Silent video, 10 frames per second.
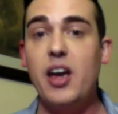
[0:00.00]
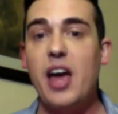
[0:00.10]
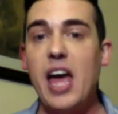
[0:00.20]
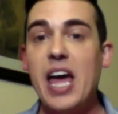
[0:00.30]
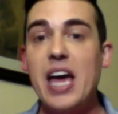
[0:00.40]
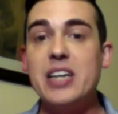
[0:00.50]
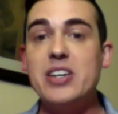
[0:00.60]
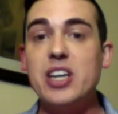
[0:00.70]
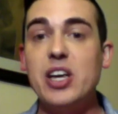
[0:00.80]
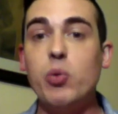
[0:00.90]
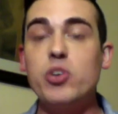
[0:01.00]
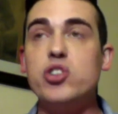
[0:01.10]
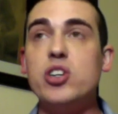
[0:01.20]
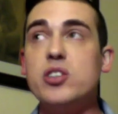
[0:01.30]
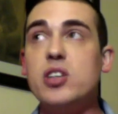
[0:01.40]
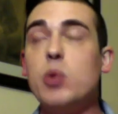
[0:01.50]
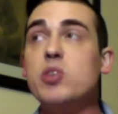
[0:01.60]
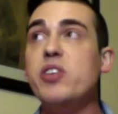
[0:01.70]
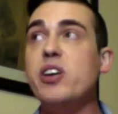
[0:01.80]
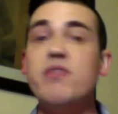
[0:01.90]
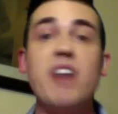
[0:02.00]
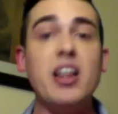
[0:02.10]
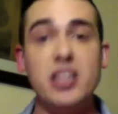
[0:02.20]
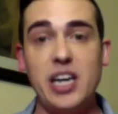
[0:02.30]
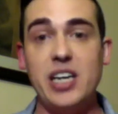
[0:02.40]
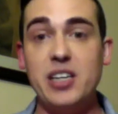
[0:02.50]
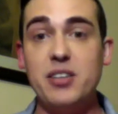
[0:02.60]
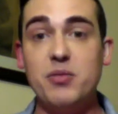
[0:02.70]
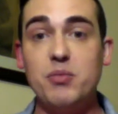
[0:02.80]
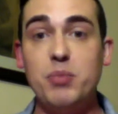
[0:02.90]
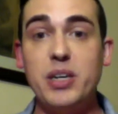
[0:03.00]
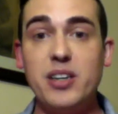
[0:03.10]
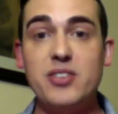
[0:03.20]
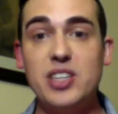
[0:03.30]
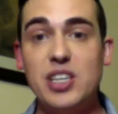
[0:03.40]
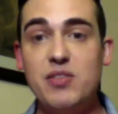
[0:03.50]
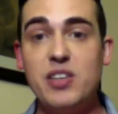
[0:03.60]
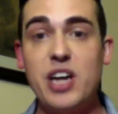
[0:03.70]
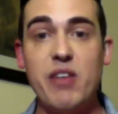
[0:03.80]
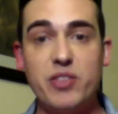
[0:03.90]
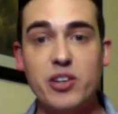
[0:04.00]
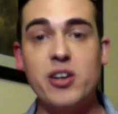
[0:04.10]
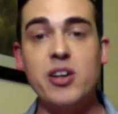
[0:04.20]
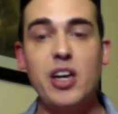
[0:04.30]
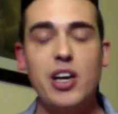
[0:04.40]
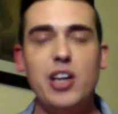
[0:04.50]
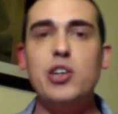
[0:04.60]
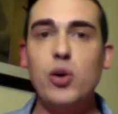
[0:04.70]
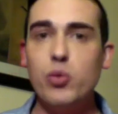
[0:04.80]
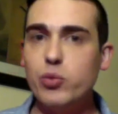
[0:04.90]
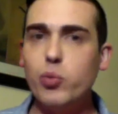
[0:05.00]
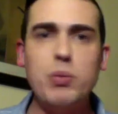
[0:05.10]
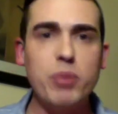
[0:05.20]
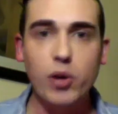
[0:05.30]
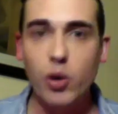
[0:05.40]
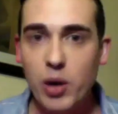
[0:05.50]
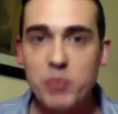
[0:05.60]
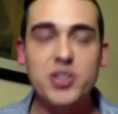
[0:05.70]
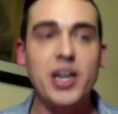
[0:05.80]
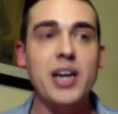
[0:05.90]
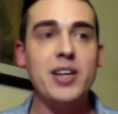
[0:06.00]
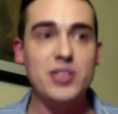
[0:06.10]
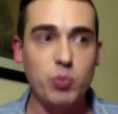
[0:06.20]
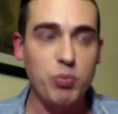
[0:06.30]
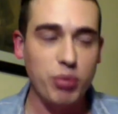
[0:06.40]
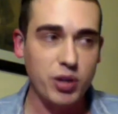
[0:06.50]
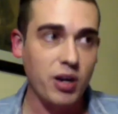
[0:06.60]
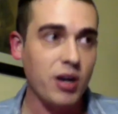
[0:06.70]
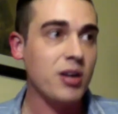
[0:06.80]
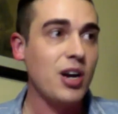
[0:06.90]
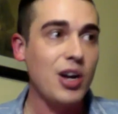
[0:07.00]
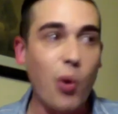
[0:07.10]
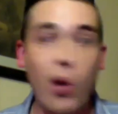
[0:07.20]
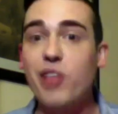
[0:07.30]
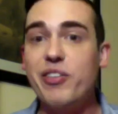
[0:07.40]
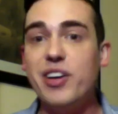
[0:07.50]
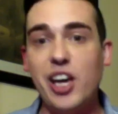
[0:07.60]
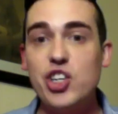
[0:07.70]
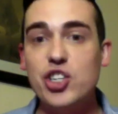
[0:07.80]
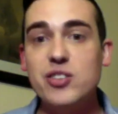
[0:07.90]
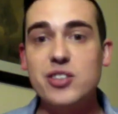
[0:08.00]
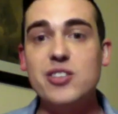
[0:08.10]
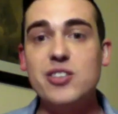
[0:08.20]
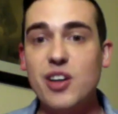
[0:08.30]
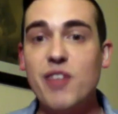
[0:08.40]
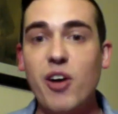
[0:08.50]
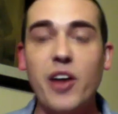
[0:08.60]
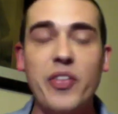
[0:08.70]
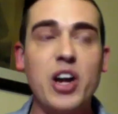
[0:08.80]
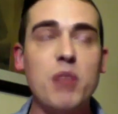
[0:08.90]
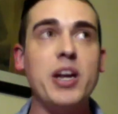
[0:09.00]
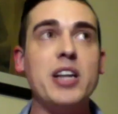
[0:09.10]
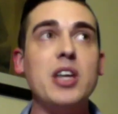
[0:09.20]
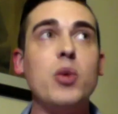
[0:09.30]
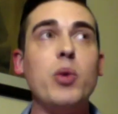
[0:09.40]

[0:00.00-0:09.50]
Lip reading: And it was very validating, because even after, we build our websites and we put our qualifications and stuff on there, but I think we